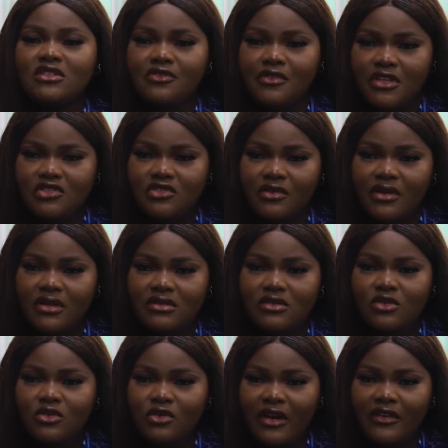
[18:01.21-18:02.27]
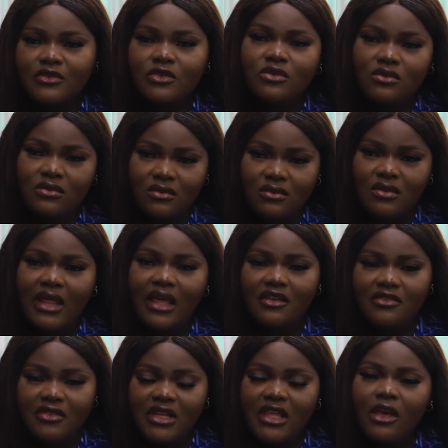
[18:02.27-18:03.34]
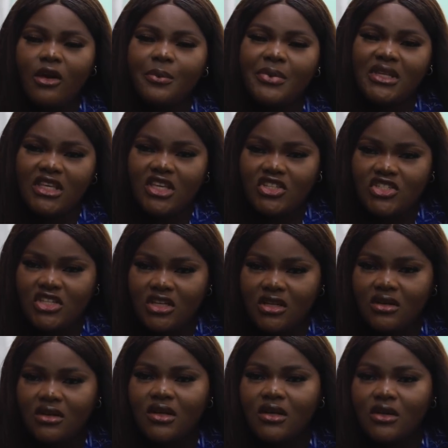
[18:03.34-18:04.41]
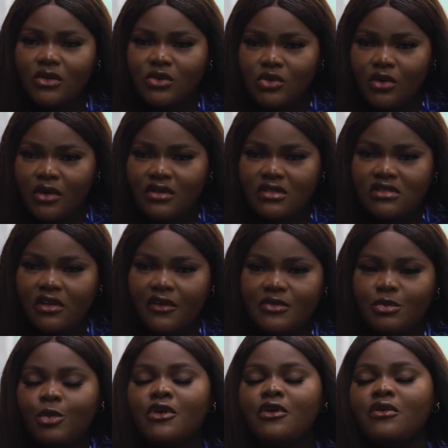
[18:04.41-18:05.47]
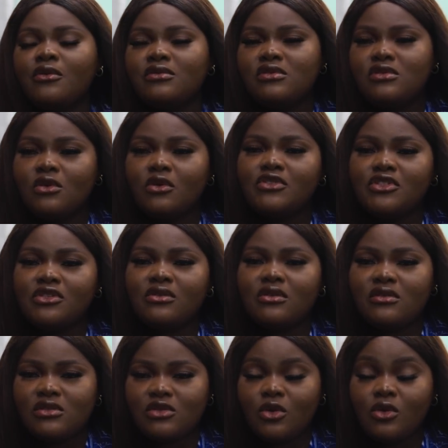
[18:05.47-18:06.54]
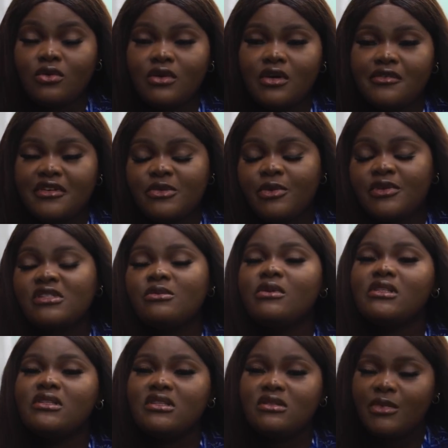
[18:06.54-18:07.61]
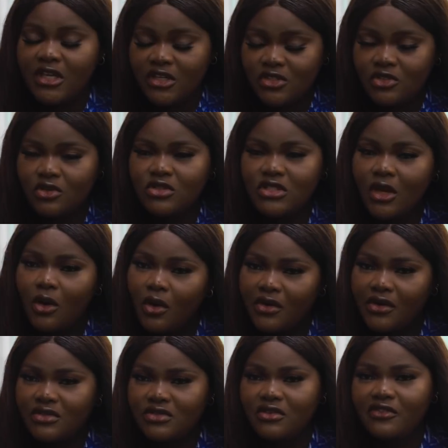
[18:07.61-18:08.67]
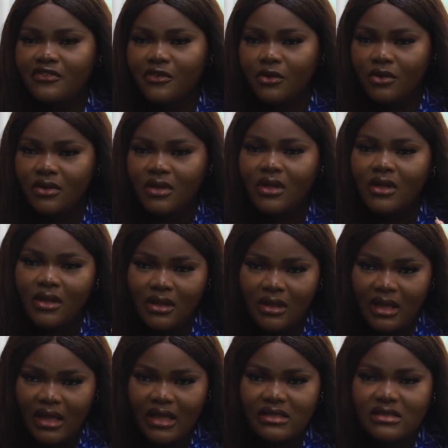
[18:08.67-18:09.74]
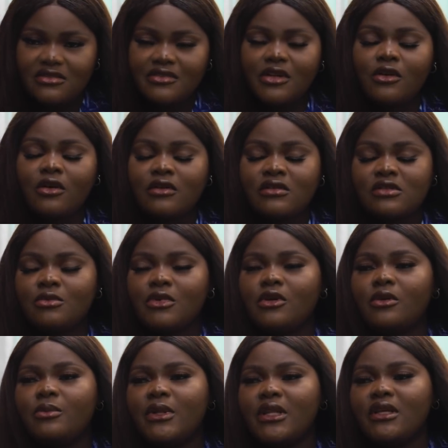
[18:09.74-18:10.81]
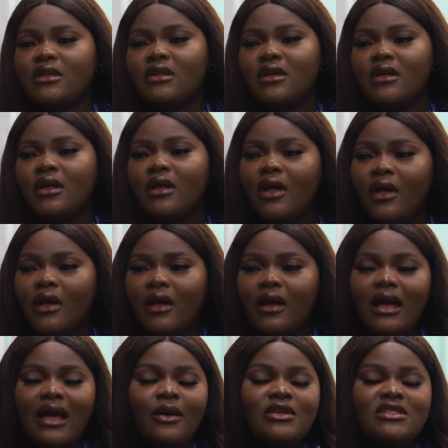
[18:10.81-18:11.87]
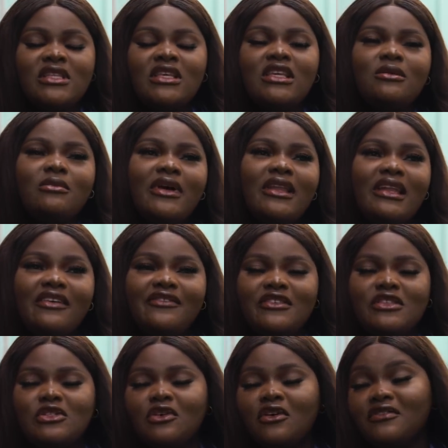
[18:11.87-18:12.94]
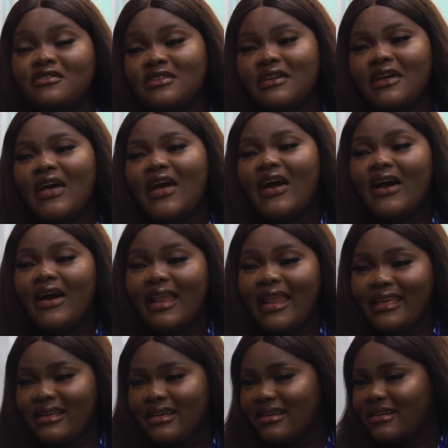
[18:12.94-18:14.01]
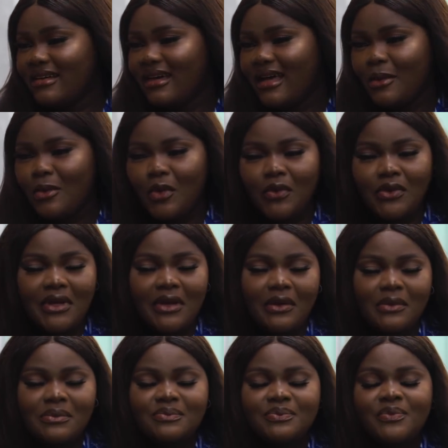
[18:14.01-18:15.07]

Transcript: it's a restaurant, so you have to like really help in the kitchen, do other stuff, but your sole responsibility is making sure you take orders on the phone, answering customer complaints. I was thinking my life is solved, like I'm good now.